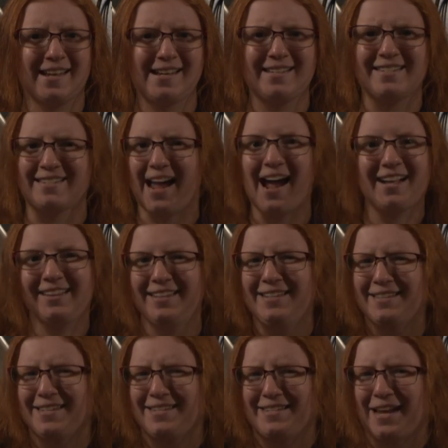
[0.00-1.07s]
exactly
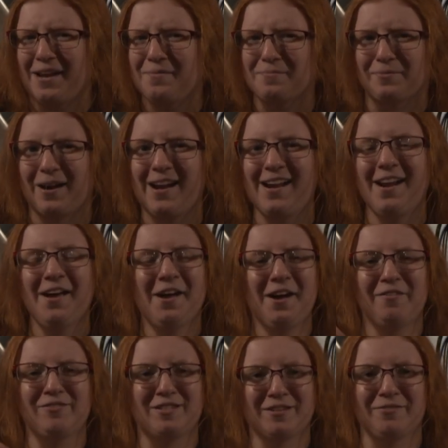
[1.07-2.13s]
the same rate
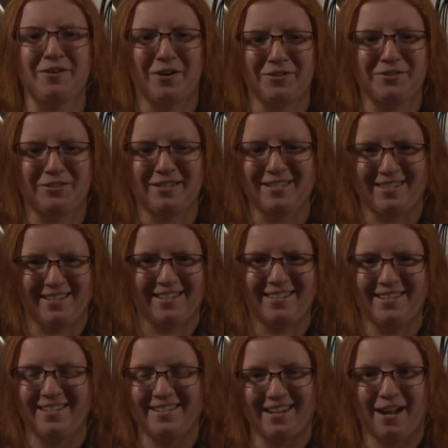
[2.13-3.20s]
of
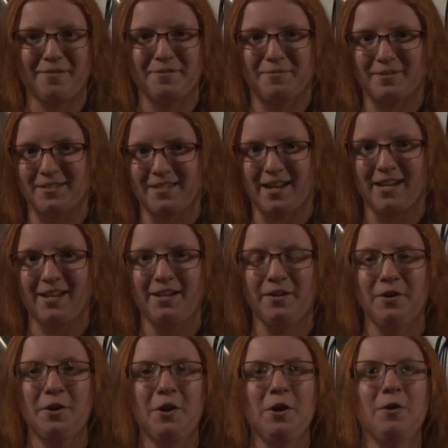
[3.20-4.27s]
716 times per second,
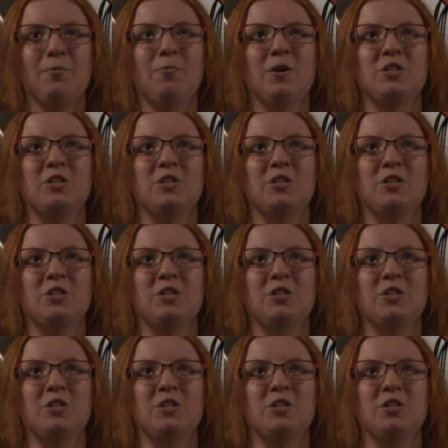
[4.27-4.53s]
which